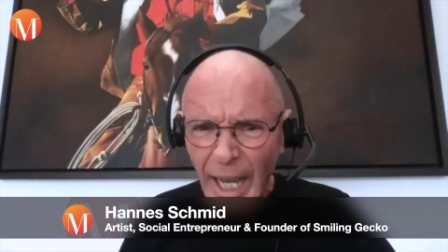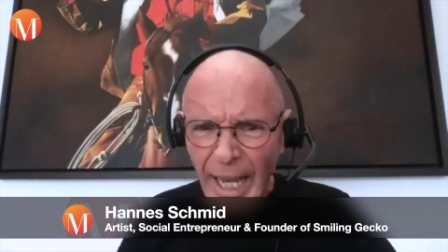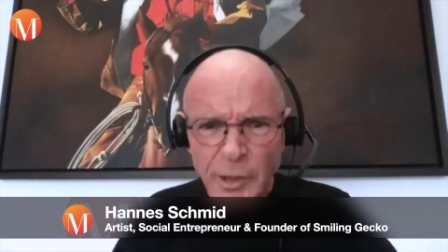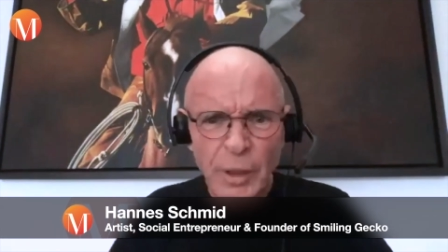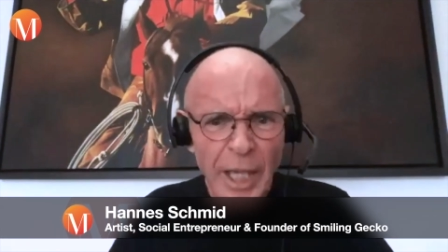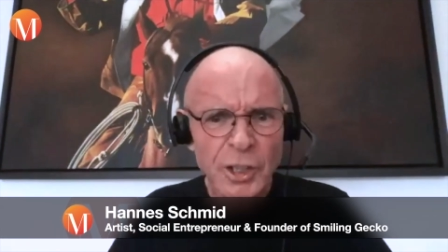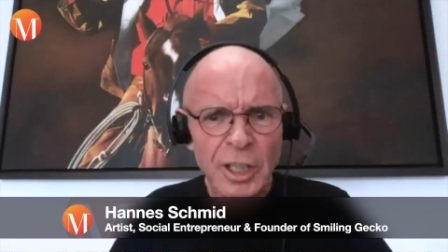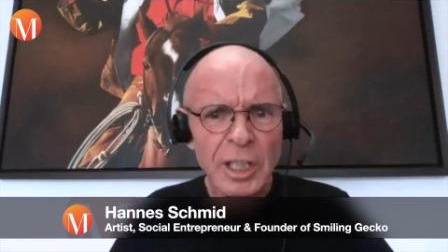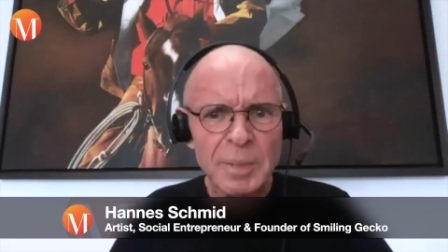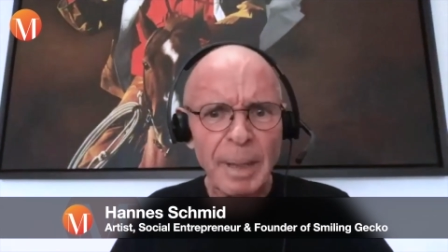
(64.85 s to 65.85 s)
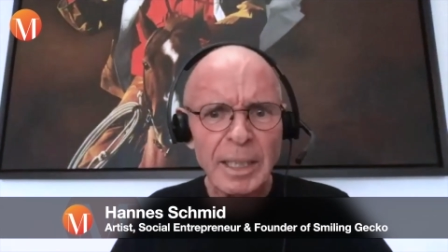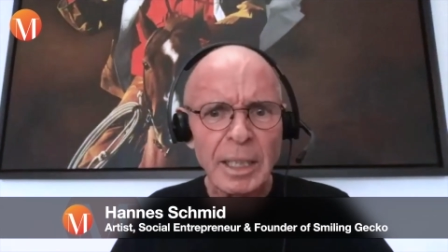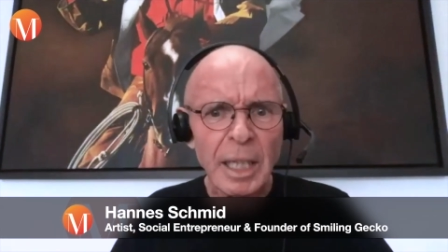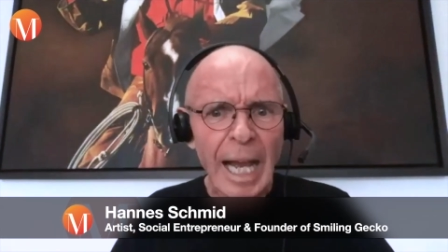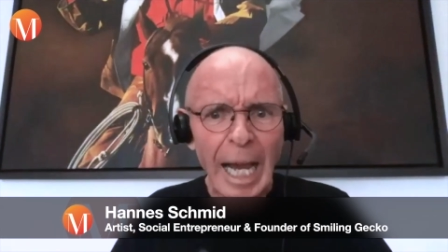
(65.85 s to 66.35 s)
Education is
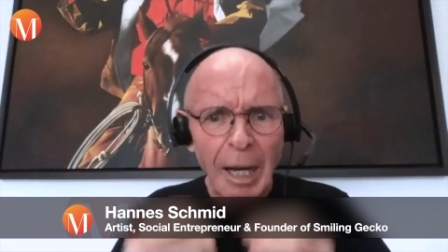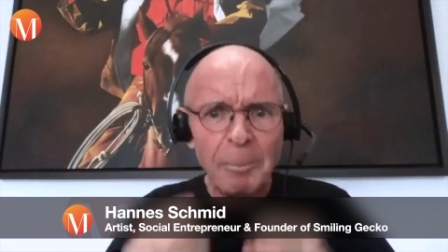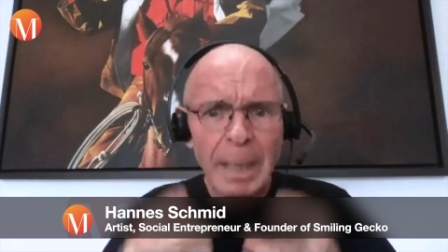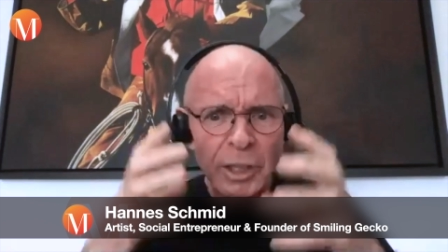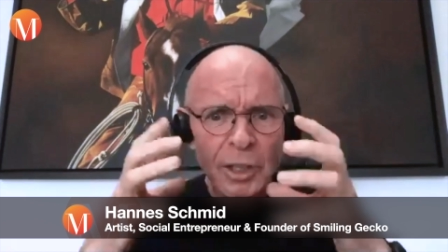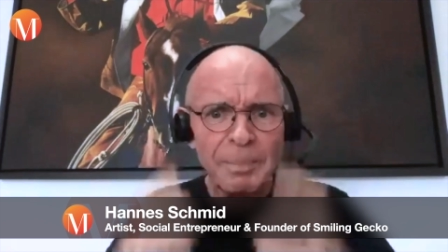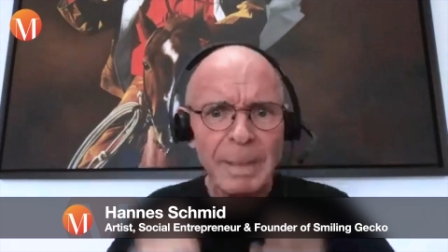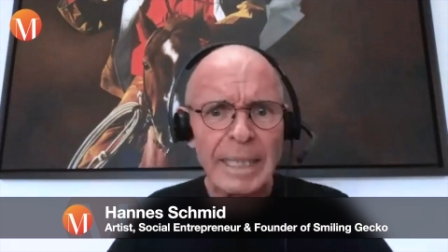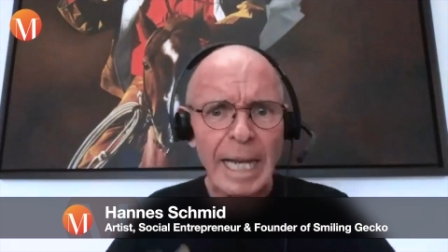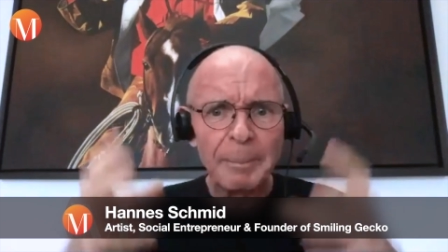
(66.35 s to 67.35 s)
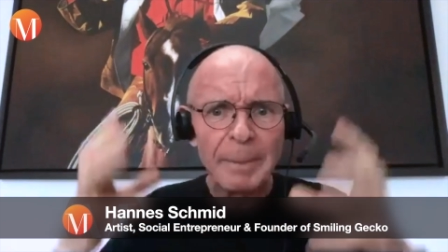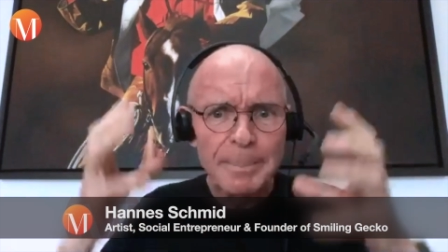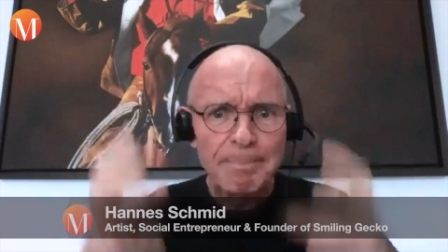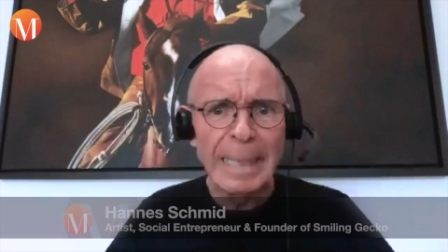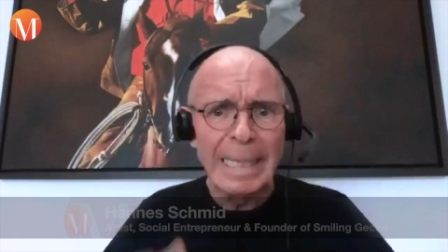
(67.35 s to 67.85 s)
money. How much money, how many
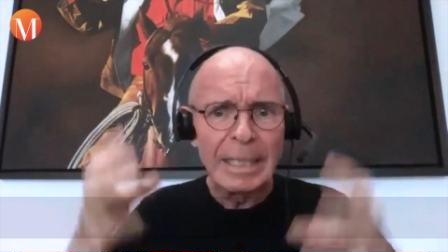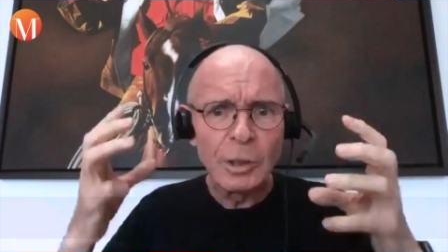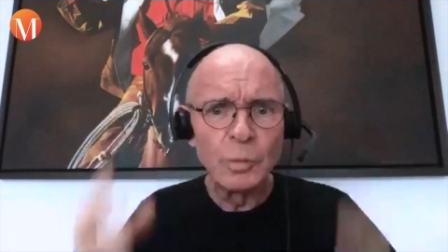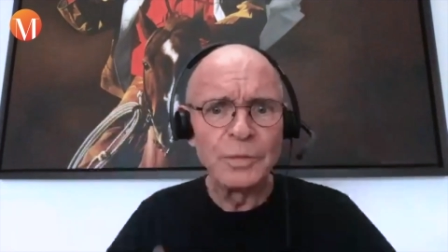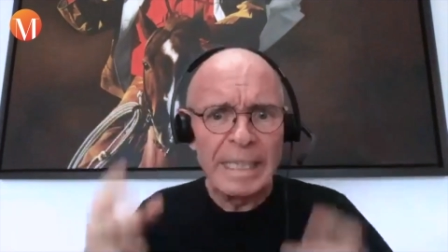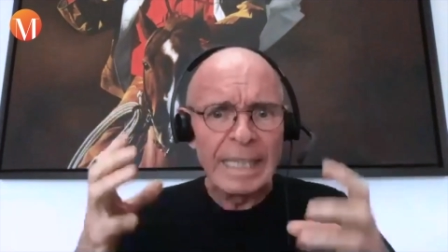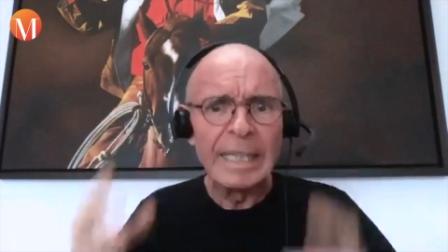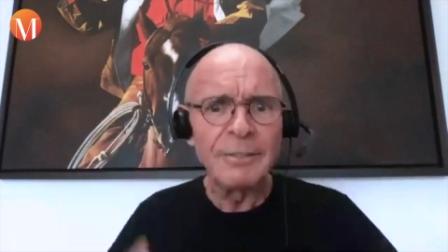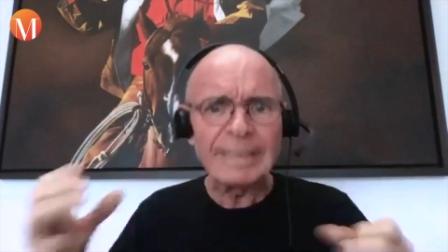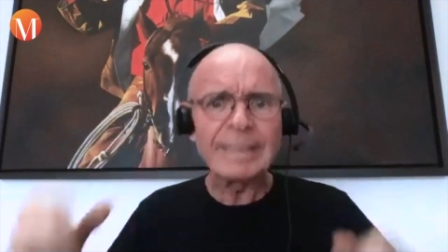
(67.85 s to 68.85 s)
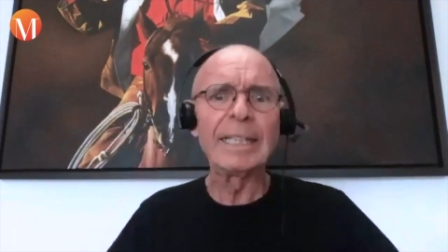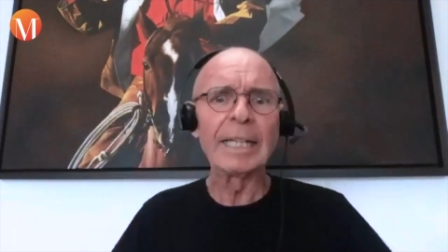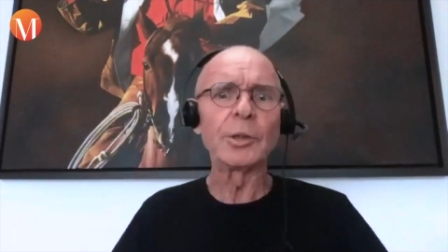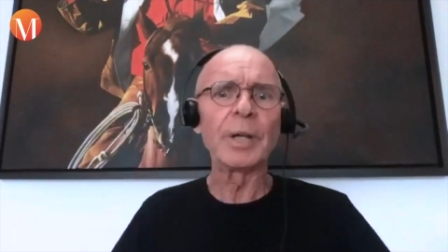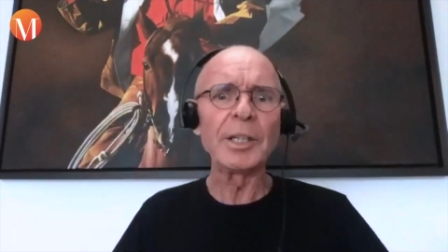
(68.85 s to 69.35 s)
billion do we invest in
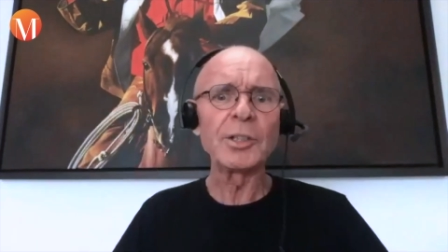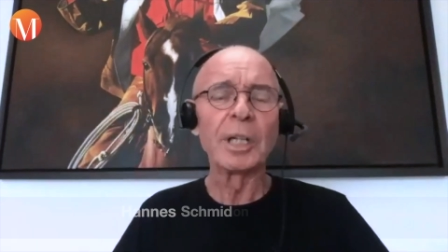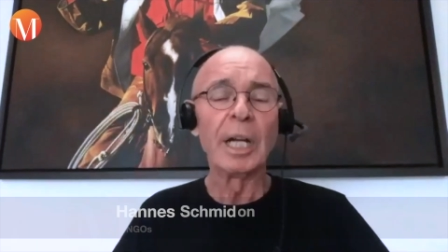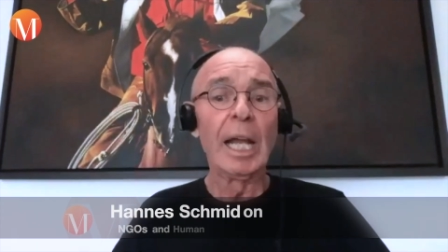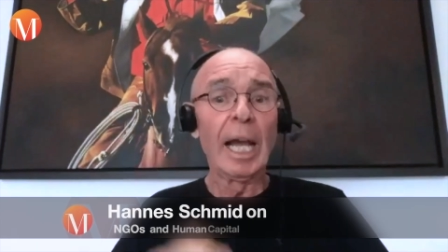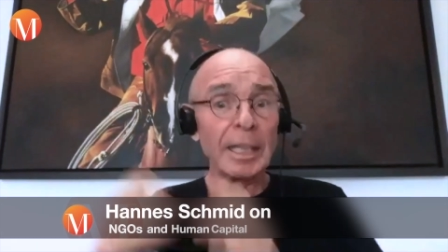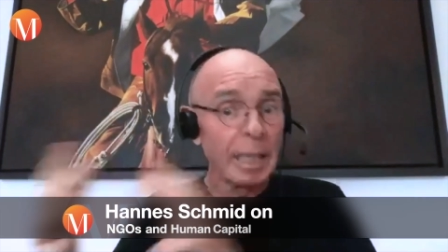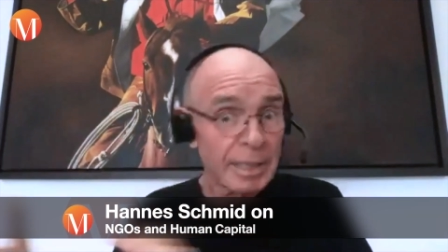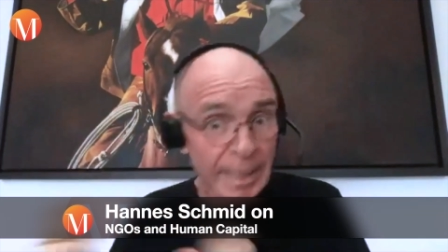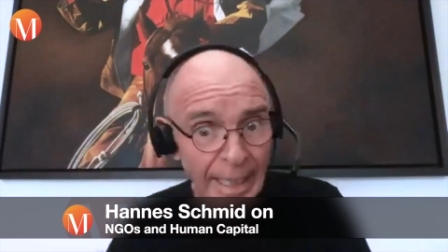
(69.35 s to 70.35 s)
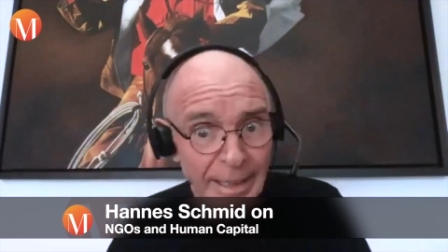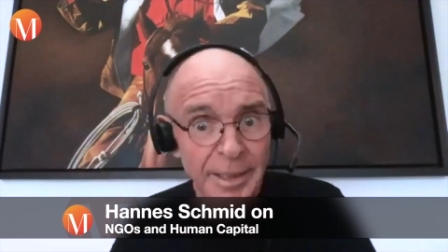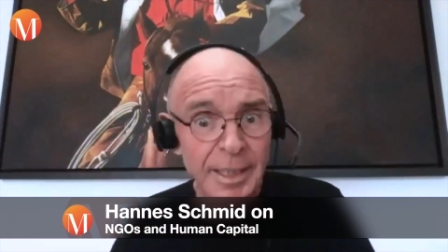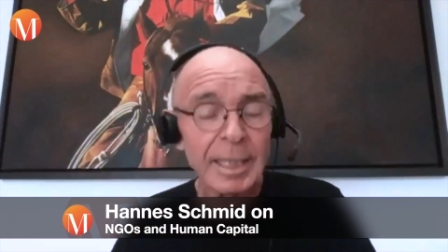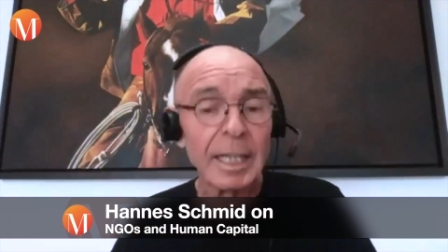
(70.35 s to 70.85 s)
education? And then there's another
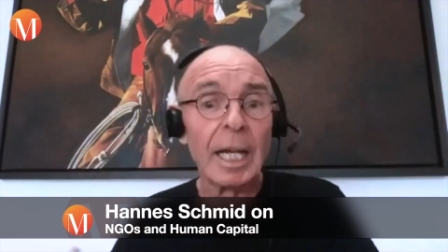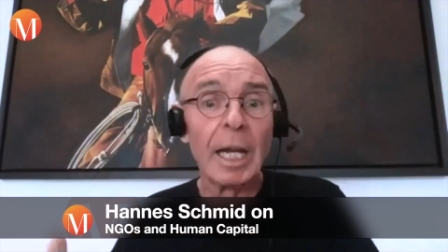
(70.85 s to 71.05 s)
thing.